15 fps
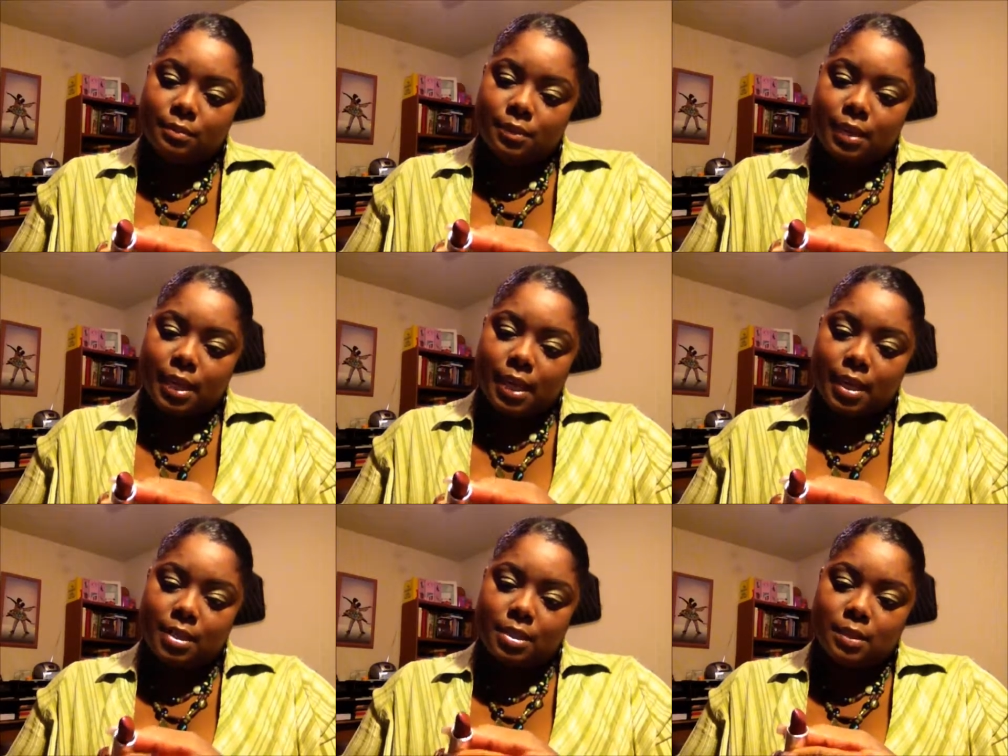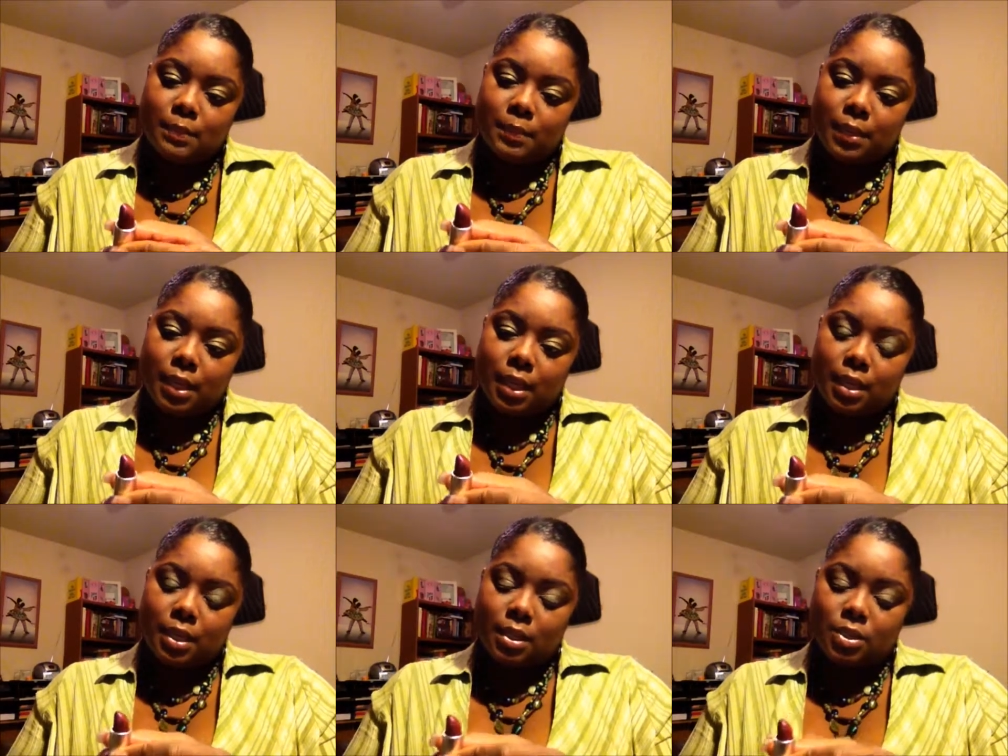Yeah, it's a
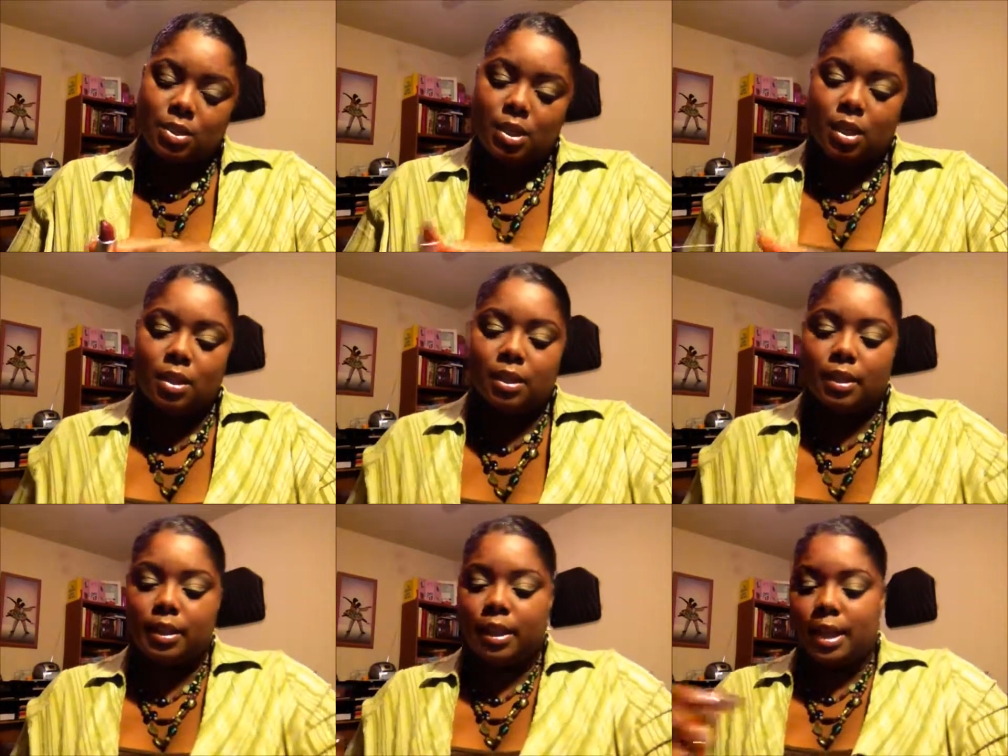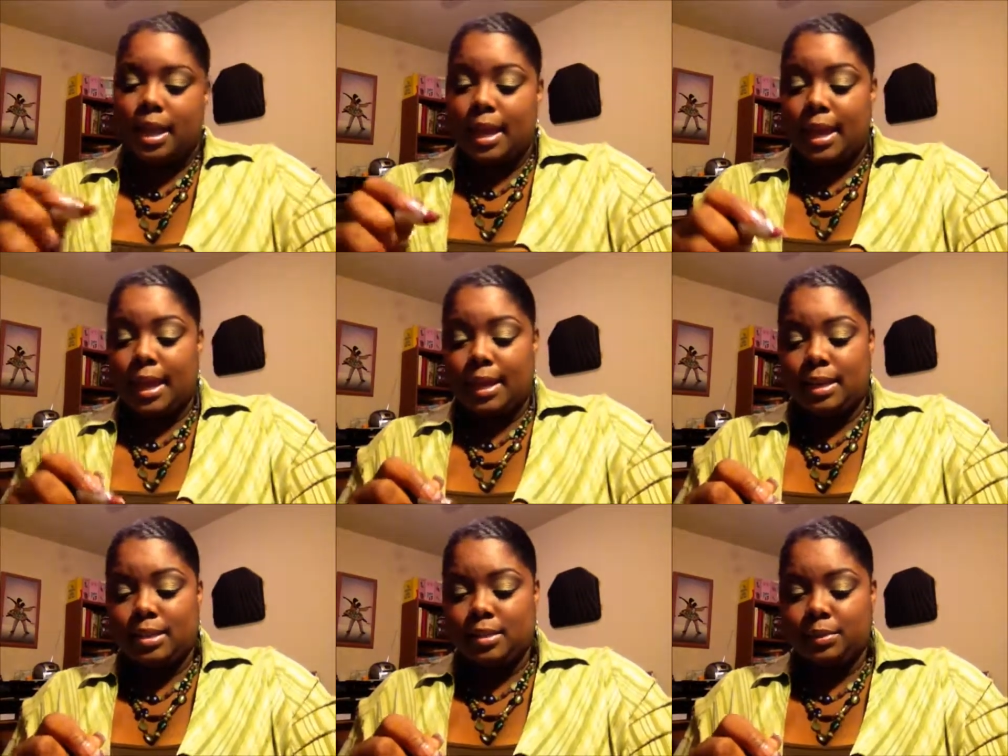pinkish color.
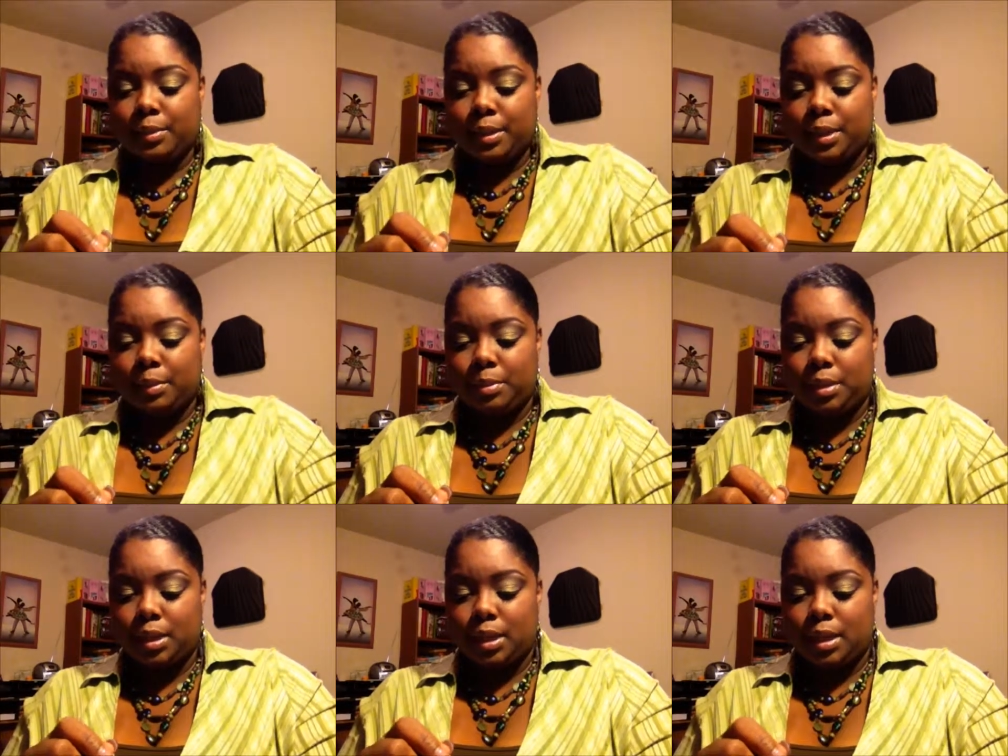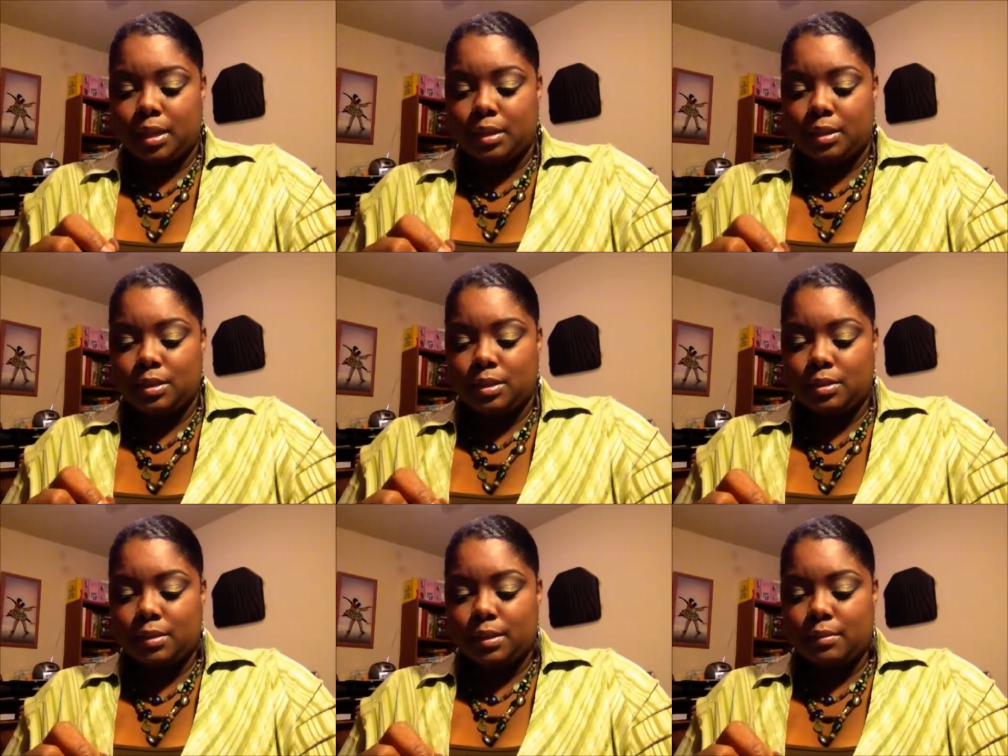And it's a really pretty color
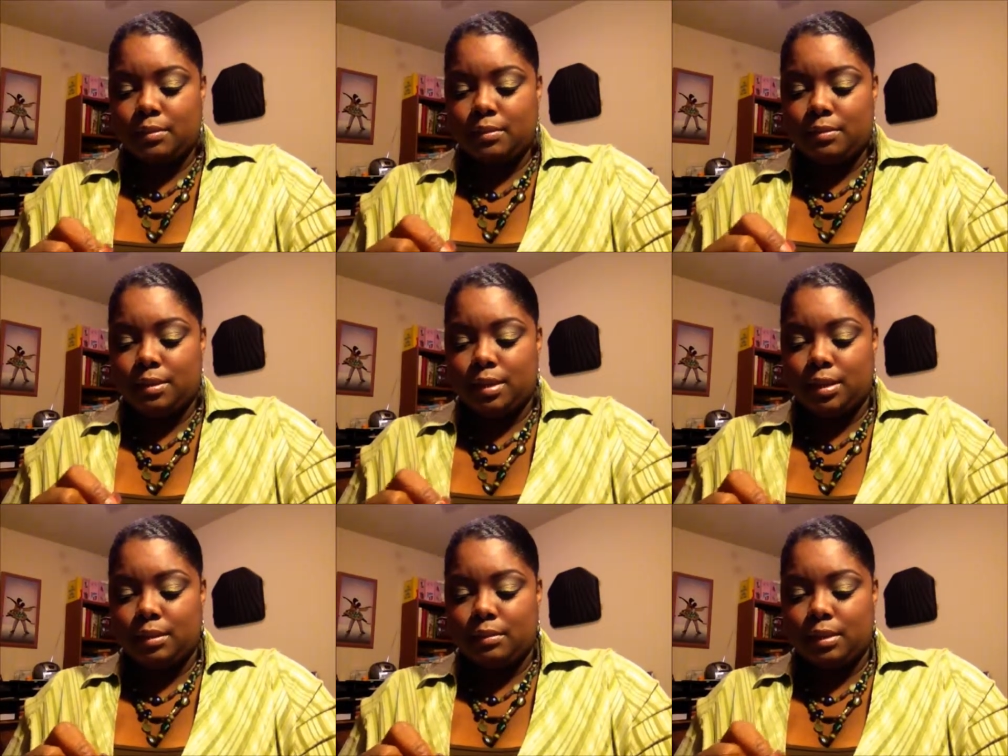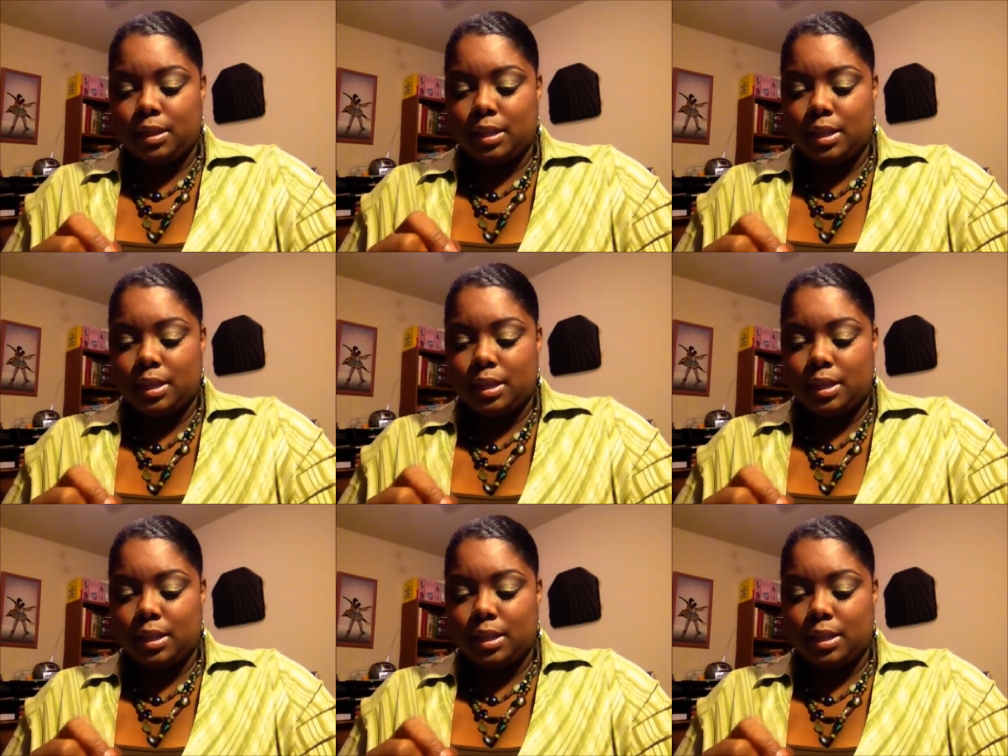too. I really, really